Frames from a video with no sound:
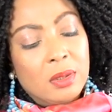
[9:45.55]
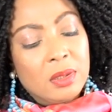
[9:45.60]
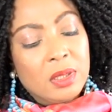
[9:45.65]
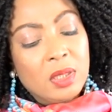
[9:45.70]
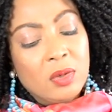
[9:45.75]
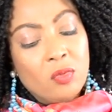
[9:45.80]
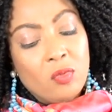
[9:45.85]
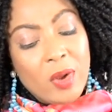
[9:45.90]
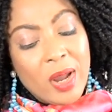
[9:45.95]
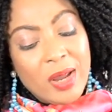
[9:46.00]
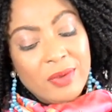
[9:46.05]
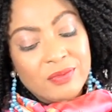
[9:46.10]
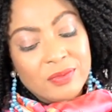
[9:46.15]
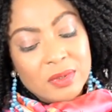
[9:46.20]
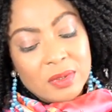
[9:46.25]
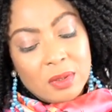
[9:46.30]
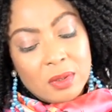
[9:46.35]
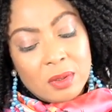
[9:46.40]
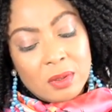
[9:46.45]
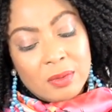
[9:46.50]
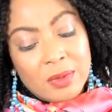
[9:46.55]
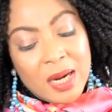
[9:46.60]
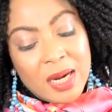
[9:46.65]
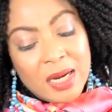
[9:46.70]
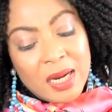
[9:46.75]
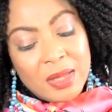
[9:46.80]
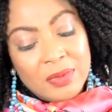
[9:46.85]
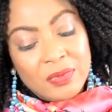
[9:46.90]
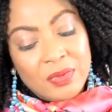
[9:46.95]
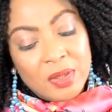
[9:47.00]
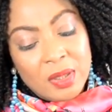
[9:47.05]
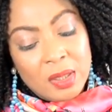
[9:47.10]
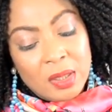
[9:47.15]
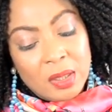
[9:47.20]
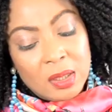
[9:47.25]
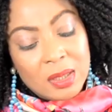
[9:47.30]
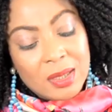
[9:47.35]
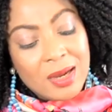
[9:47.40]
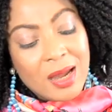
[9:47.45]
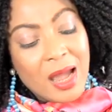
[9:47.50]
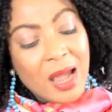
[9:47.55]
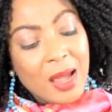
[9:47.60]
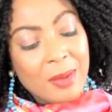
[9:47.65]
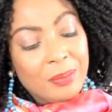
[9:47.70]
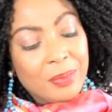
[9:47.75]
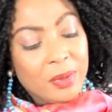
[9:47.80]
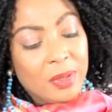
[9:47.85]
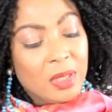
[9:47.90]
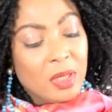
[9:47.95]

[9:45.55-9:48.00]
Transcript: the weft, or rather the cap,